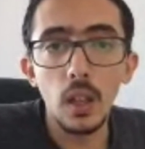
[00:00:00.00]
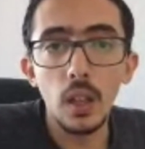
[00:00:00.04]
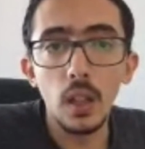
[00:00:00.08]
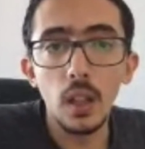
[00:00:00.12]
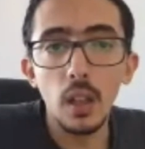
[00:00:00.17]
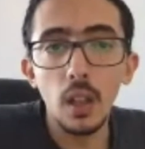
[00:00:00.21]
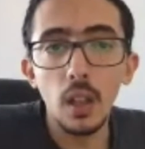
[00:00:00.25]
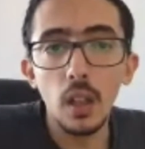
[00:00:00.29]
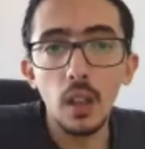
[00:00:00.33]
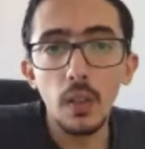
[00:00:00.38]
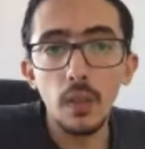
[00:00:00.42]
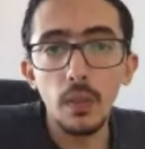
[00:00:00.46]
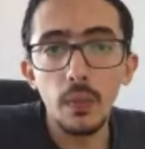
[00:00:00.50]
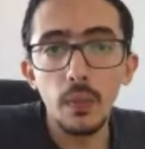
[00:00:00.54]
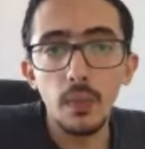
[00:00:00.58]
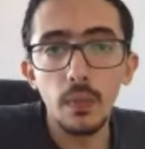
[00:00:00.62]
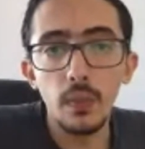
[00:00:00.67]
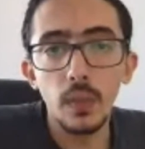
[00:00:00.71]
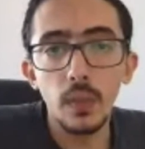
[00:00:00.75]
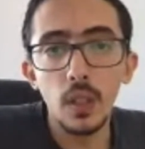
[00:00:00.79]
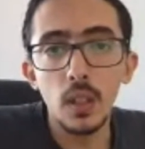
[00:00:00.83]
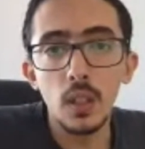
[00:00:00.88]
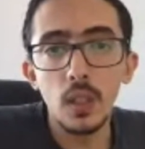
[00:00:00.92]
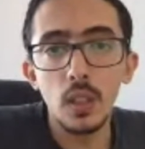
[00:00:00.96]
For
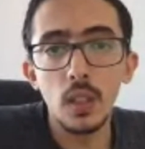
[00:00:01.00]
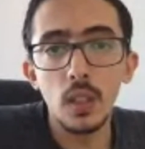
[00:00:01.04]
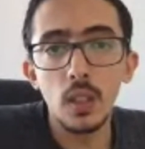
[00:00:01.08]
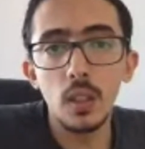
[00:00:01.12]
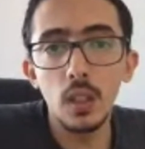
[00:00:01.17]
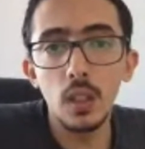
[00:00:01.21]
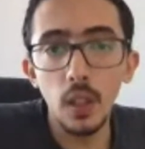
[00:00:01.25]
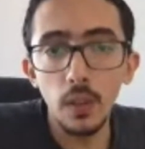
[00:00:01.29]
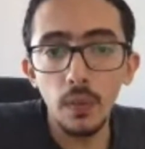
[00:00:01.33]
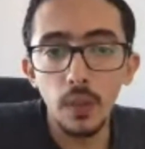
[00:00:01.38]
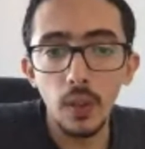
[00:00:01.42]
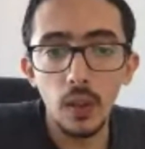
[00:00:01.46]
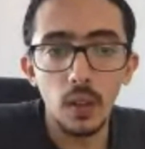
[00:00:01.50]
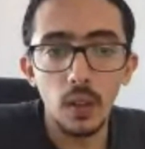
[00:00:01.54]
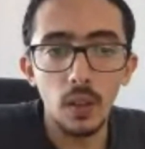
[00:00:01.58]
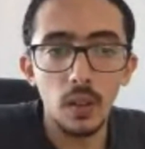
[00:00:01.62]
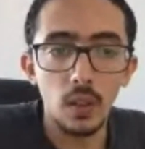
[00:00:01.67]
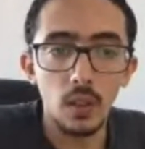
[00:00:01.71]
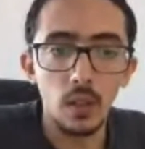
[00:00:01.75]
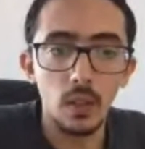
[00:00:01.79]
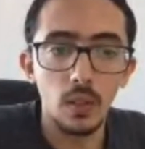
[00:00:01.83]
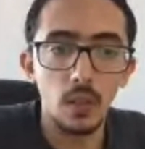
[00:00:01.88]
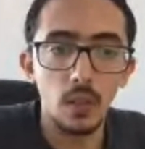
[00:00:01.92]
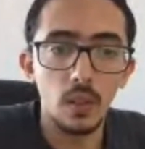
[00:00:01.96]
CRF,
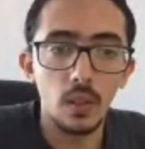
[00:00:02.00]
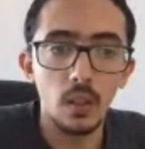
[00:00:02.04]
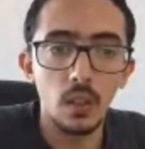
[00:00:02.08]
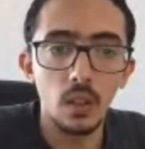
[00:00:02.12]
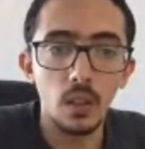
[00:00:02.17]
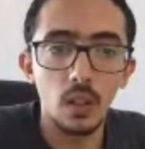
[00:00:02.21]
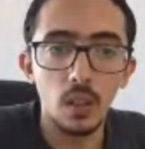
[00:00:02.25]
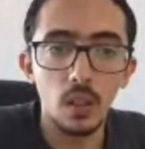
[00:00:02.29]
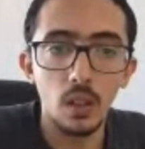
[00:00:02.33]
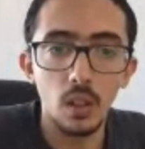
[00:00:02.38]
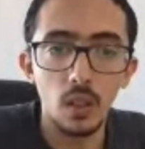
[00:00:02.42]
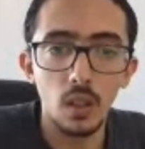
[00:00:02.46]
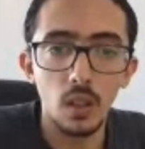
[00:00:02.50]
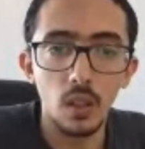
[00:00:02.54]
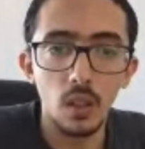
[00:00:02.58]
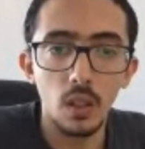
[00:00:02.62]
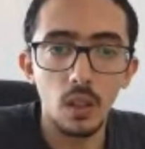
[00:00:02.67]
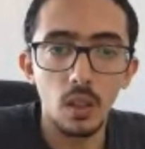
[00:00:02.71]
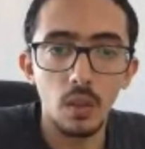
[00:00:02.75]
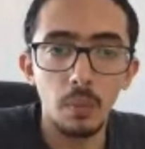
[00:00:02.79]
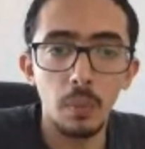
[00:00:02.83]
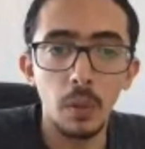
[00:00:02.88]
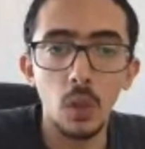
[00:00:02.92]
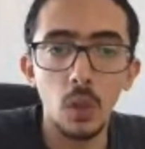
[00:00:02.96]
it's different
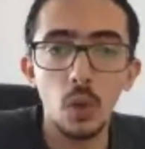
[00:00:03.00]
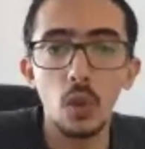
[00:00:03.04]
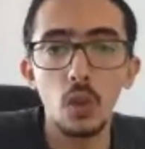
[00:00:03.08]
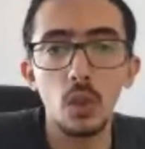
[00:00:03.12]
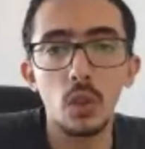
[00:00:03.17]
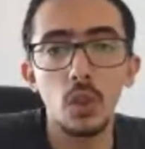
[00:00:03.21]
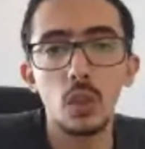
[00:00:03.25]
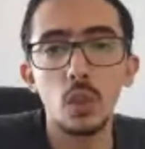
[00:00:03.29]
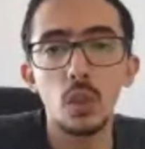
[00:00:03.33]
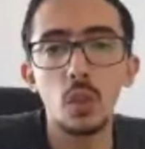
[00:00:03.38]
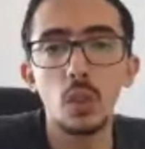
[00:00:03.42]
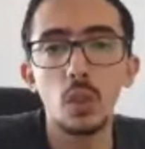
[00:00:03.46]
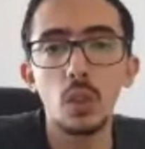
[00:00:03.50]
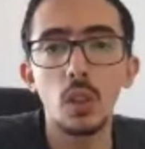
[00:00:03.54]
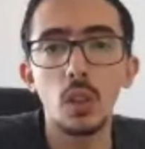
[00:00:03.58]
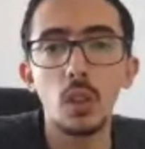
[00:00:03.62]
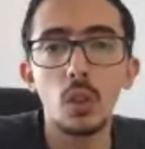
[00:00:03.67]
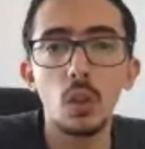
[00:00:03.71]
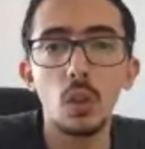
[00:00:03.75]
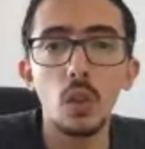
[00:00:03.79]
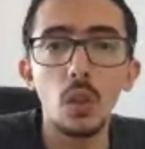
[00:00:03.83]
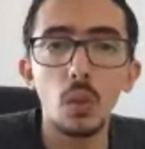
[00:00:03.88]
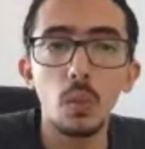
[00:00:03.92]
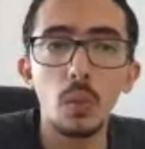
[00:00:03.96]

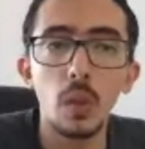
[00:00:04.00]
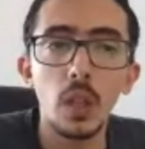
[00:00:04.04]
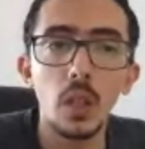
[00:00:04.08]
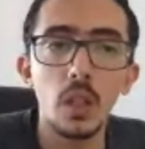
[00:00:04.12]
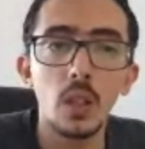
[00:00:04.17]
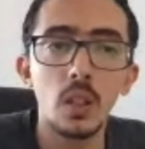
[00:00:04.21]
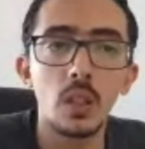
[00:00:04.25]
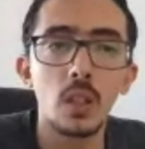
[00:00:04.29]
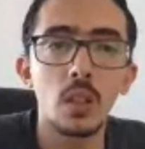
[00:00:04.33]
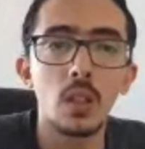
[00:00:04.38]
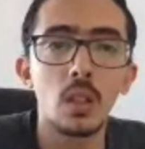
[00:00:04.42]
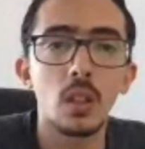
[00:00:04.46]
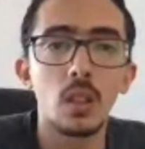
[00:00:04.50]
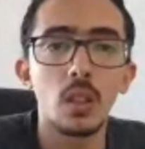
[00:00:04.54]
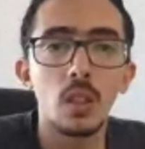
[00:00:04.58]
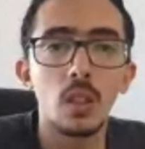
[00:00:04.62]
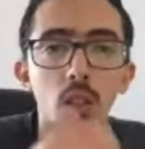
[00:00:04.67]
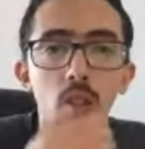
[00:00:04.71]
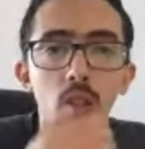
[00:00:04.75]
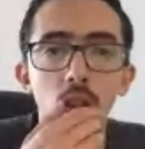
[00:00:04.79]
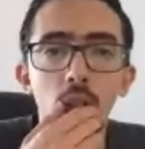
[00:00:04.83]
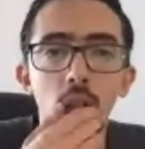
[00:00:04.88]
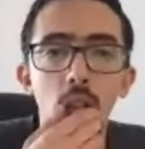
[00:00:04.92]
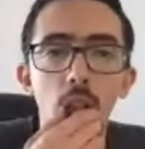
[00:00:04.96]
because you need
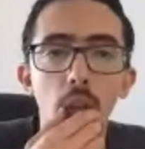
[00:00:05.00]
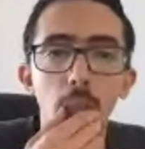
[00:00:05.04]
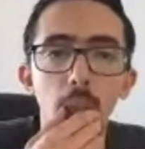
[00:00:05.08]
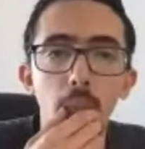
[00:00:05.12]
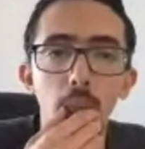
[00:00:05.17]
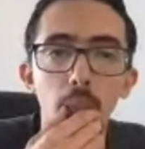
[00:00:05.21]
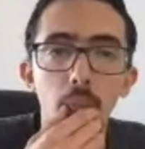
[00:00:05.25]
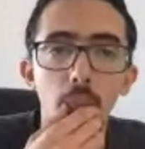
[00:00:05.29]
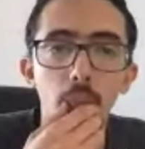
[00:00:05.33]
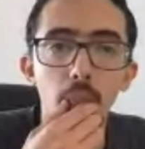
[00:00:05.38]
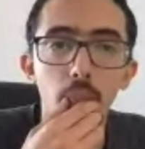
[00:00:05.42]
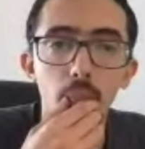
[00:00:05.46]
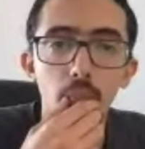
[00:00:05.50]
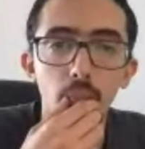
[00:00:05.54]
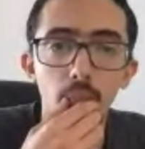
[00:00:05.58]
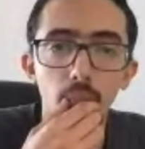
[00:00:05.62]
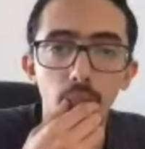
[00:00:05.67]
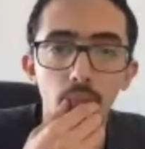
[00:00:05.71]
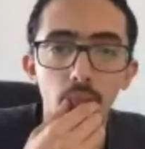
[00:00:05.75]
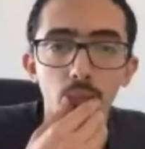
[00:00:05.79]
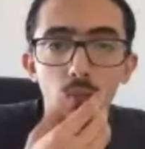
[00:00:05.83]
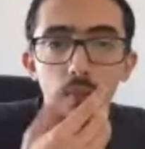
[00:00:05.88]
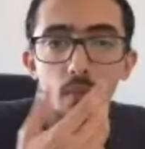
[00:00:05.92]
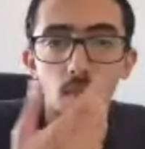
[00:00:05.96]
always
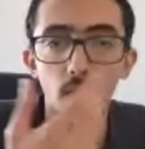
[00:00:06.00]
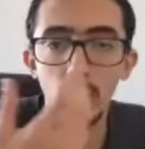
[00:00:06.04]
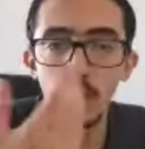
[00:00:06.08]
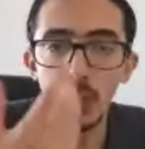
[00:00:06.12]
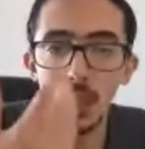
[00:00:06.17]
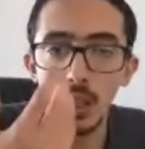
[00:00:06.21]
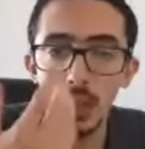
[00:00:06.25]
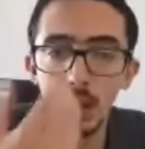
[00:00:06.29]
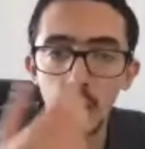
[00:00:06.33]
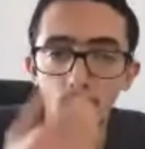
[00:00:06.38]
some